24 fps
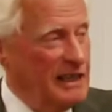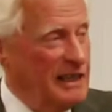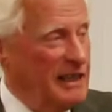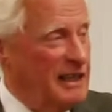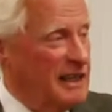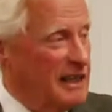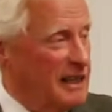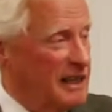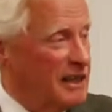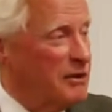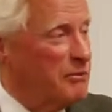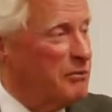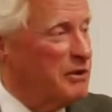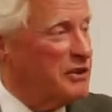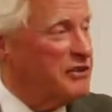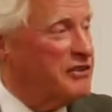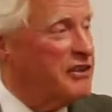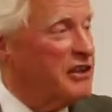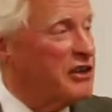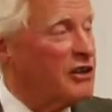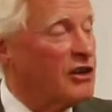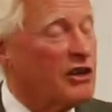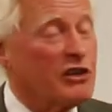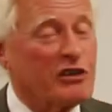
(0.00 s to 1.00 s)
uh, but
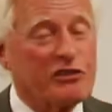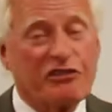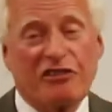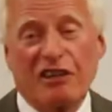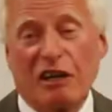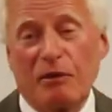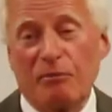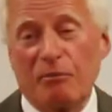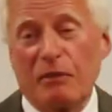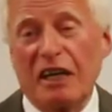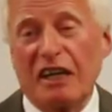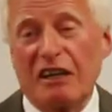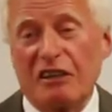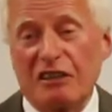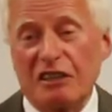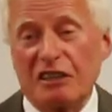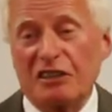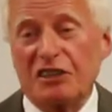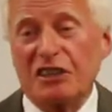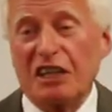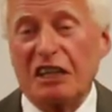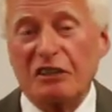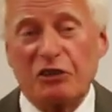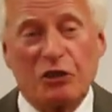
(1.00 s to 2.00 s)
there are some
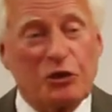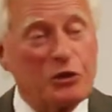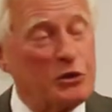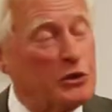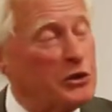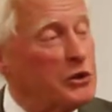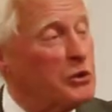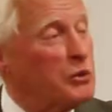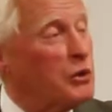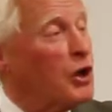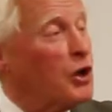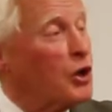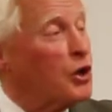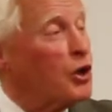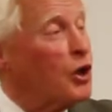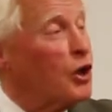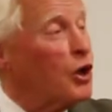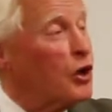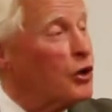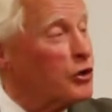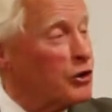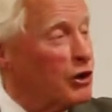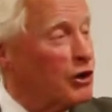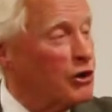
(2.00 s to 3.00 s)
areas that could do a
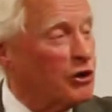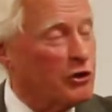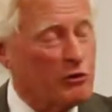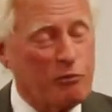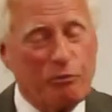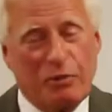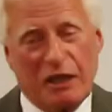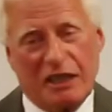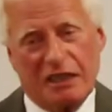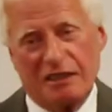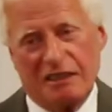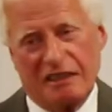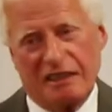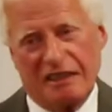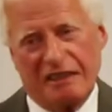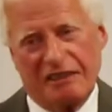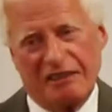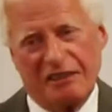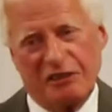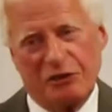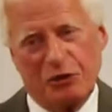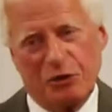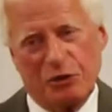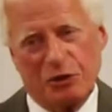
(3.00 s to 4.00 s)
lot, lot better
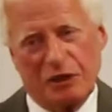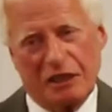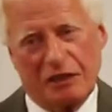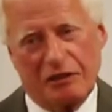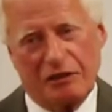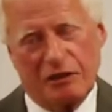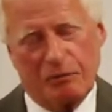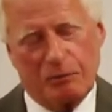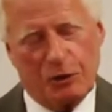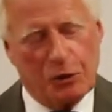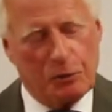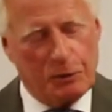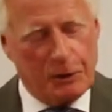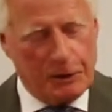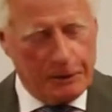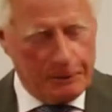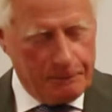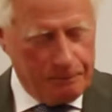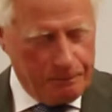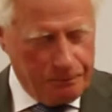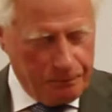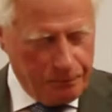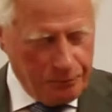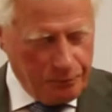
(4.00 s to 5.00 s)
than they're doing at the moment.
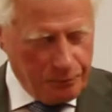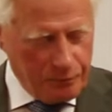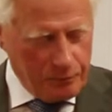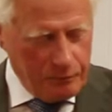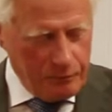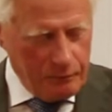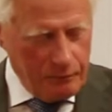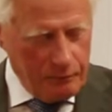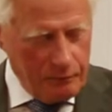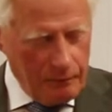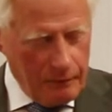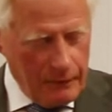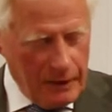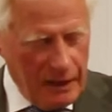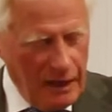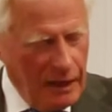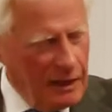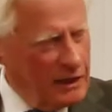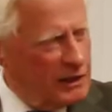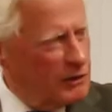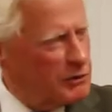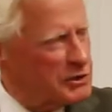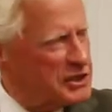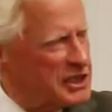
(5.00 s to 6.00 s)

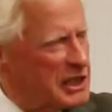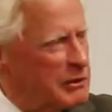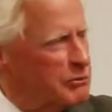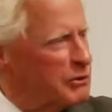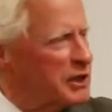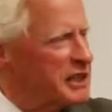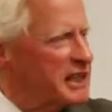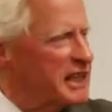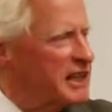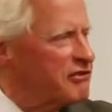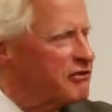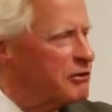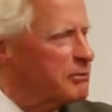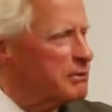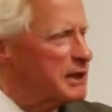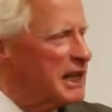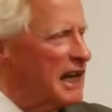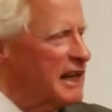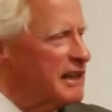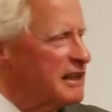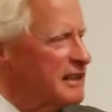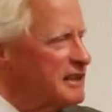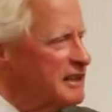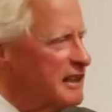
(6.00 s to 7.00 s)
There was someone here from
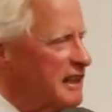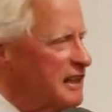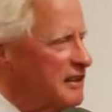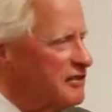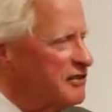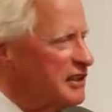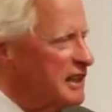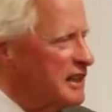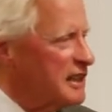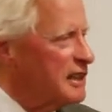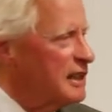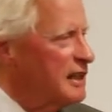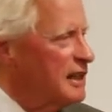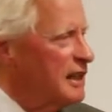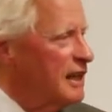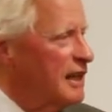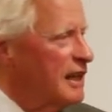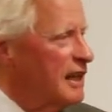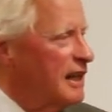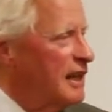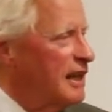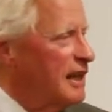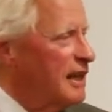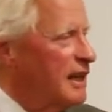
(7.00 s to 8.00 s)
Canada, I think.
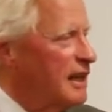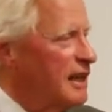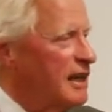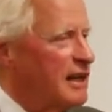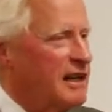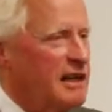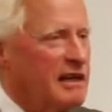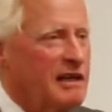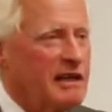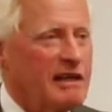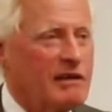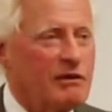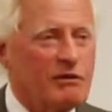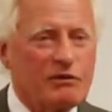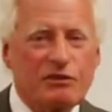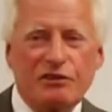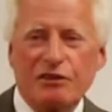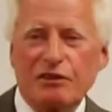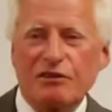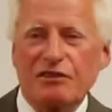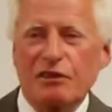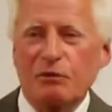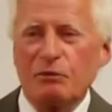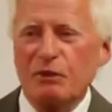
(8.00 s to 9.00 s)
Uh,
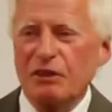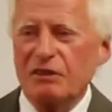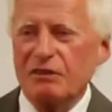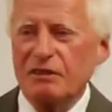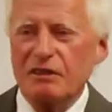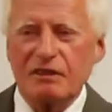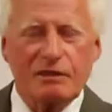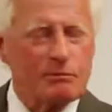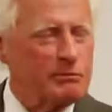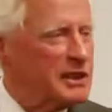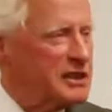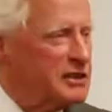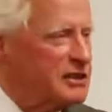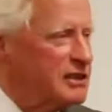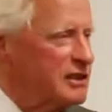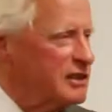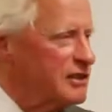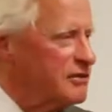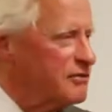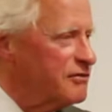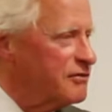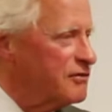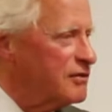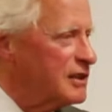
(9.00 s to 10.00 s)
is there someone
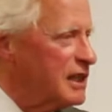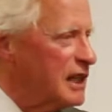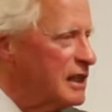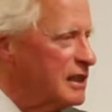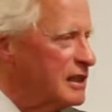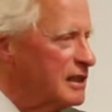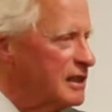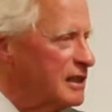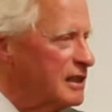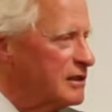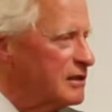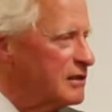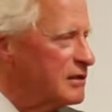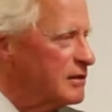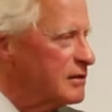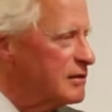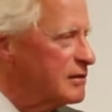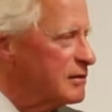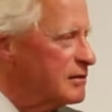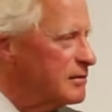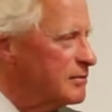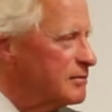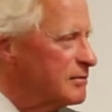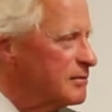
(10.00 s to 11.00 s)
mentioned Canada?
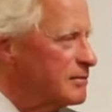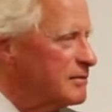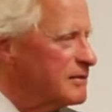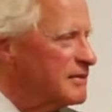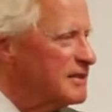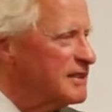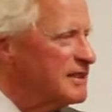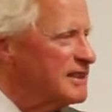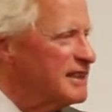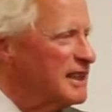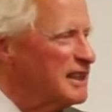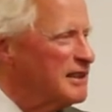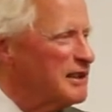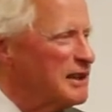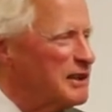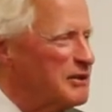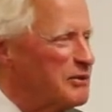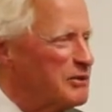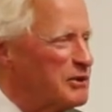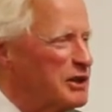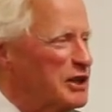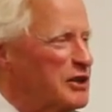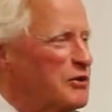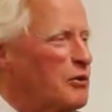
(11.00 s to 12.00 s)
Yeah, they,
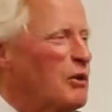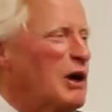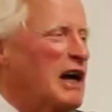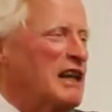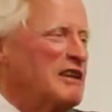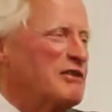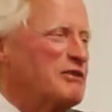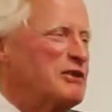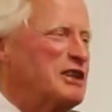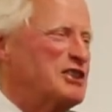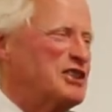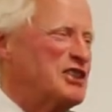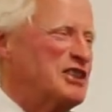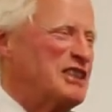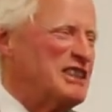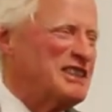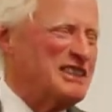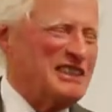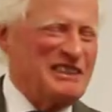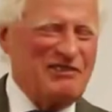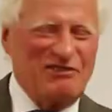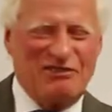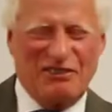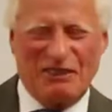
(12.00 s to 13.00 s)
well, Richard
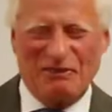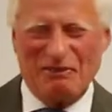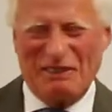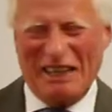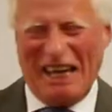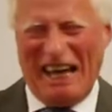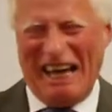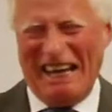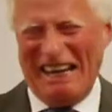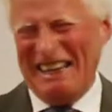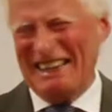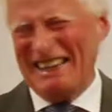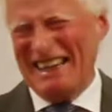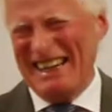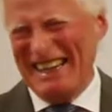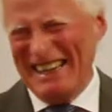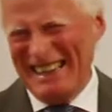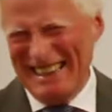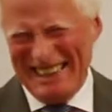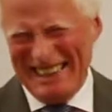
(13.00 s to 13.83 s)
isn't from Canada.